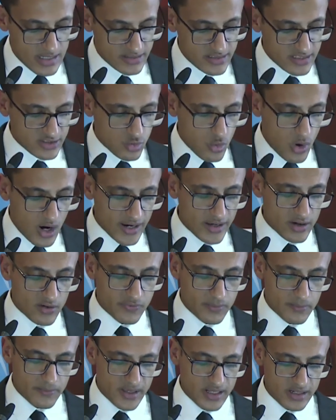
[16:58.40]
This
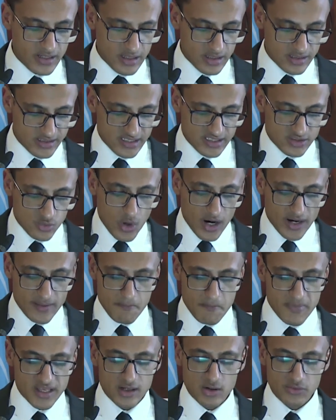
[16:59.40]
is why
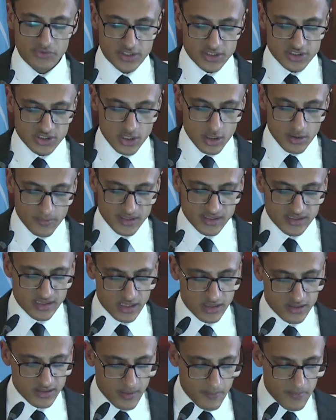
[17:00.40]
many of disturbance
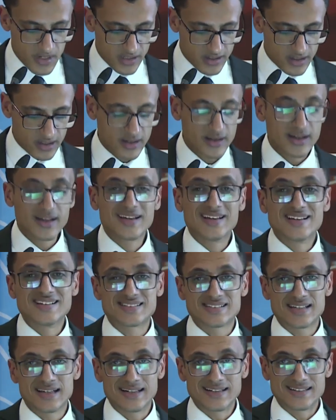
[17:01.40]
in the MENA
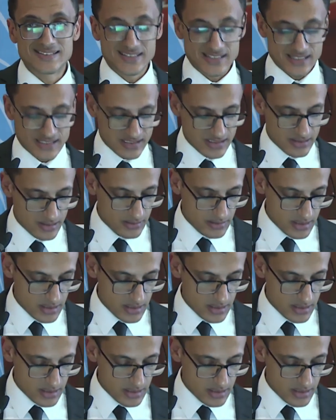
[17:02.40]
still exist.